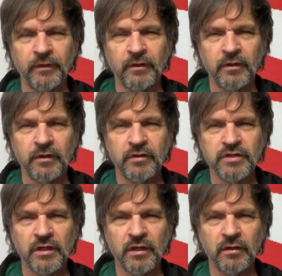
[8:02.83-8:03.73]
it's
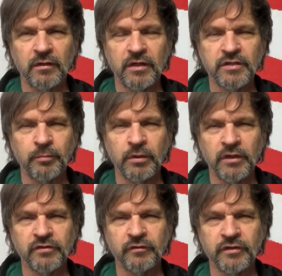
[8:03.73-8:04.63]
a plus
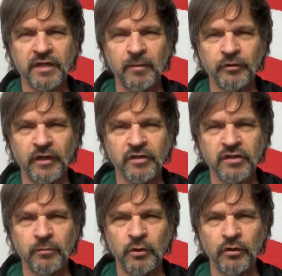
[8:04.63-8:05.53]
for the table tennis
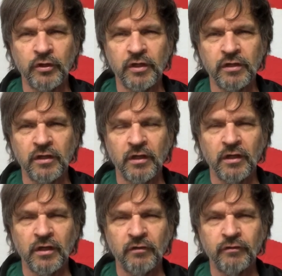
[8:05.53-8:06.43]
community
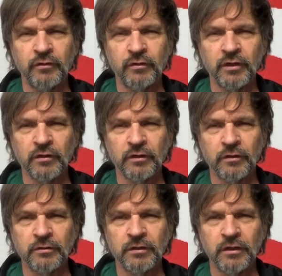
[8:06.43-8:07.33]
if you get a little